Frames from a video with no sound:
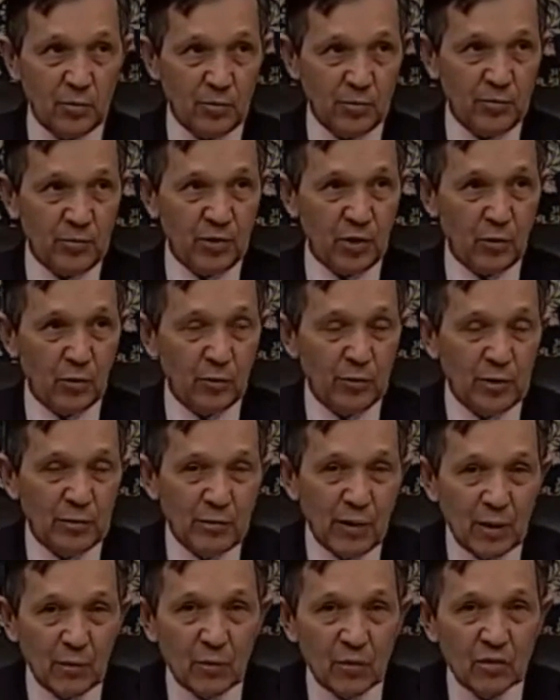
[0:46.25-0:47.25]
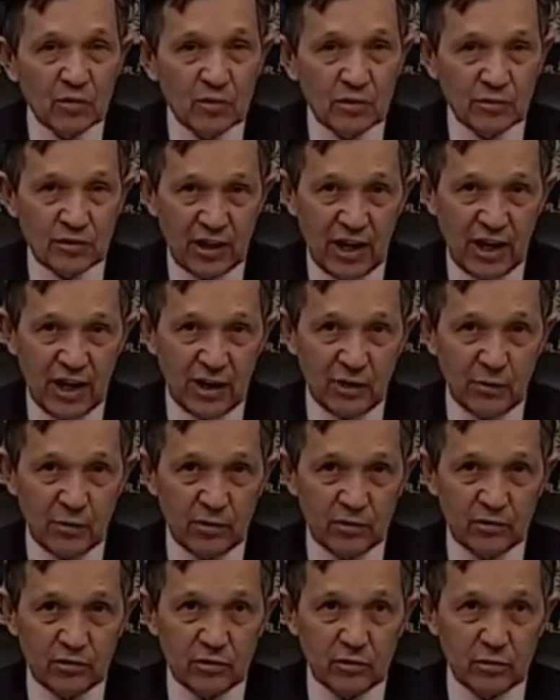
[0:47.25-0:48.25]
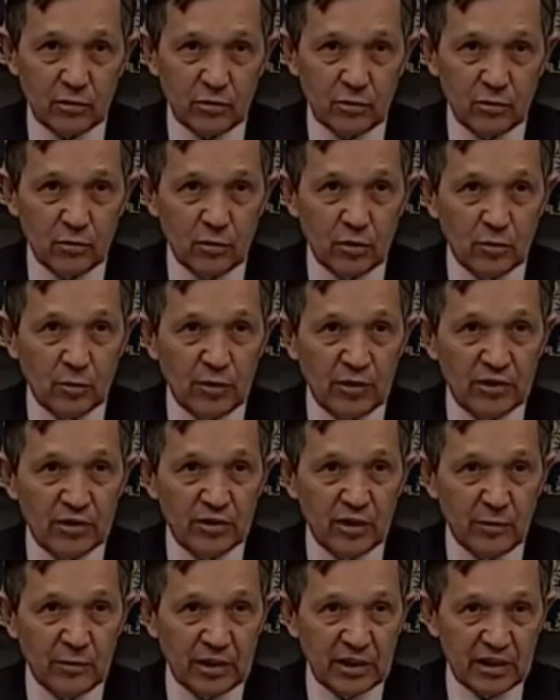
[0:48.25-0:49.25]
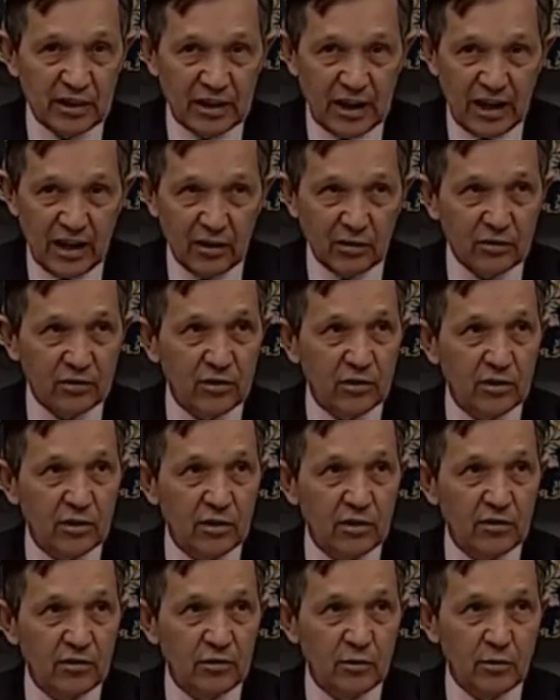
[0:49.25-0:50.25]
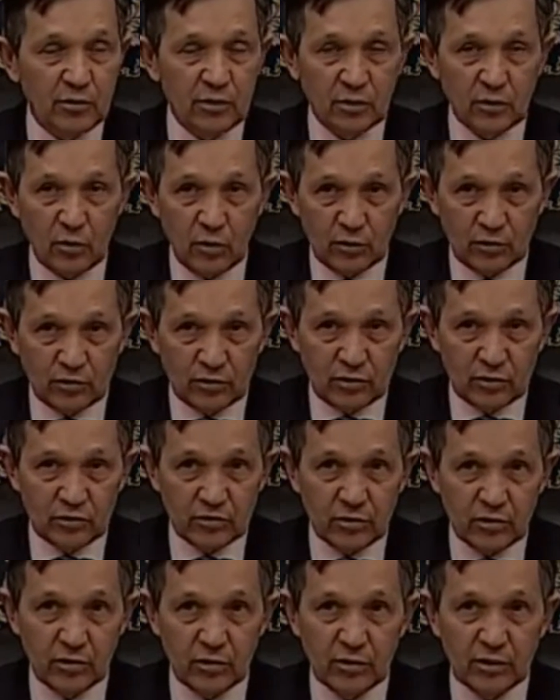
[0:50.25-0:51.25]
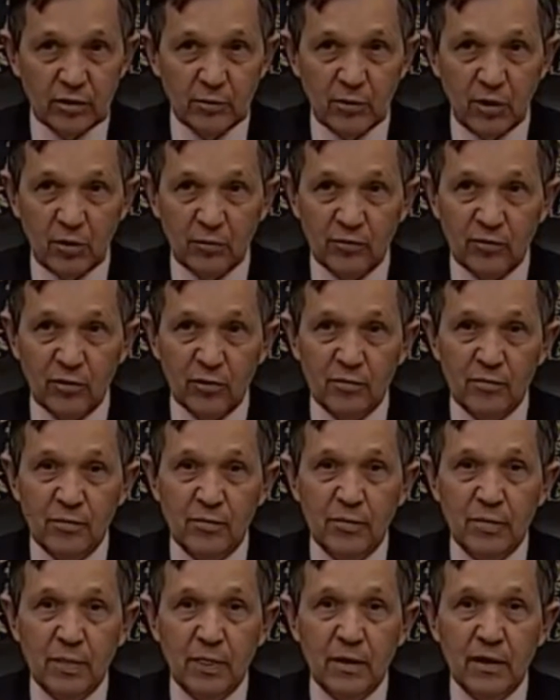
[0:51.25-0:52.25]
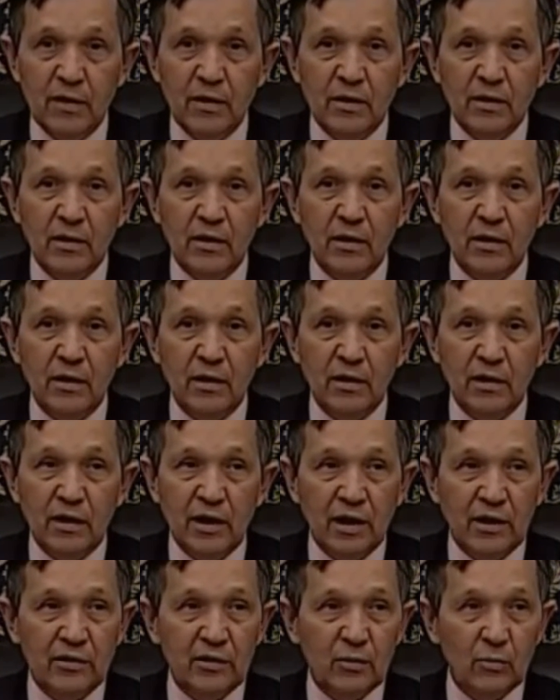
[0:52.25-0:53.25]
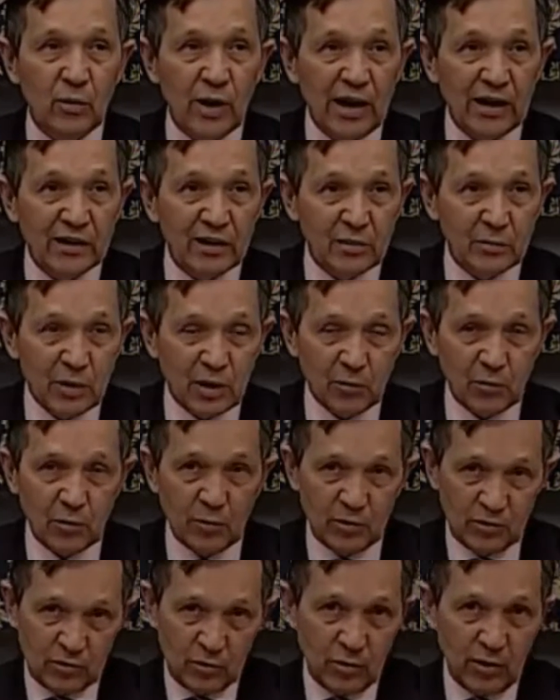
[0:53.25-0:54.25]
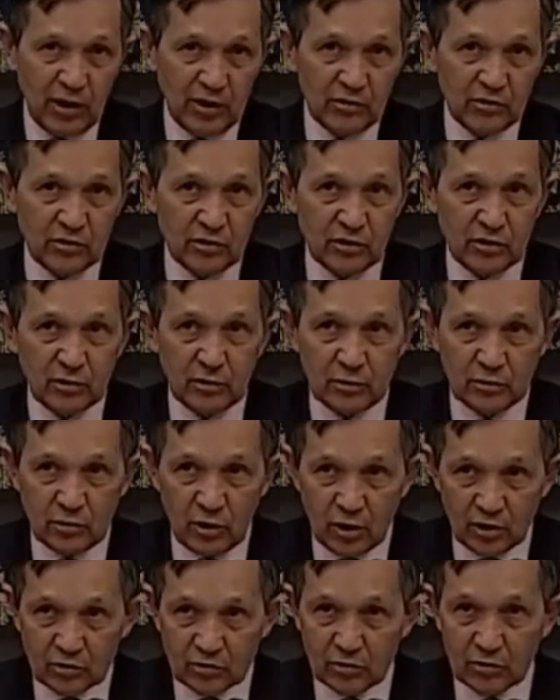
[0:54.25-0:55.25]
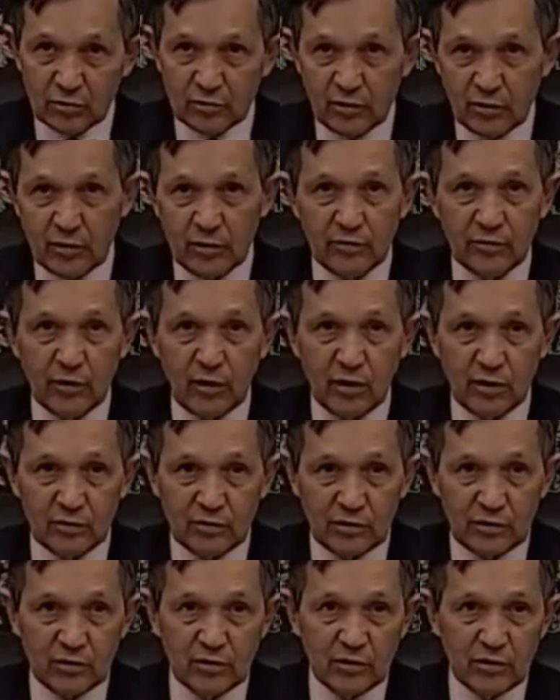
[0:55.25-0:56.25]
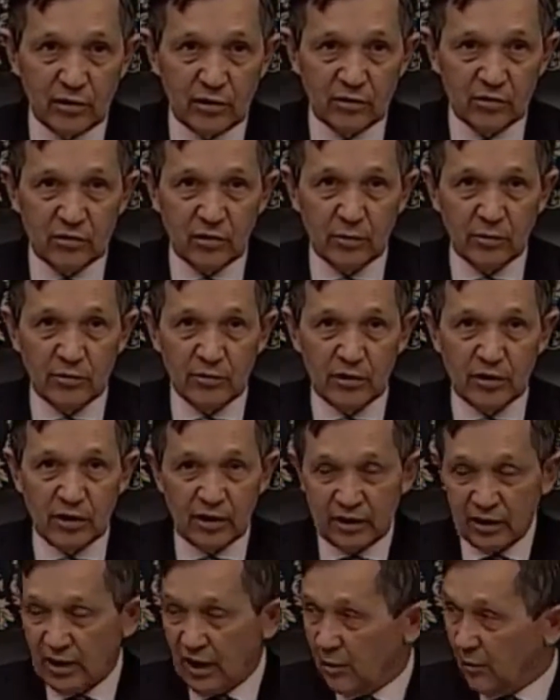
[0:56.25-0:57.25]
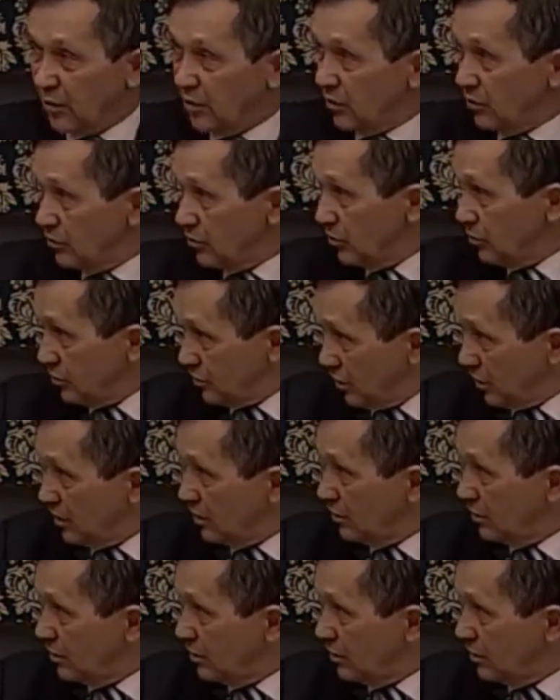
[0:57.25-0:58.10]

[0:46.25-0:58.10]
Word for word: There will be members of Congress who will be coming in and out uh, during the course of this hearing, I'm hopeful. Uh, and the ranking member, Mr. Issa, who is also very involved in uh, some of the economic issues that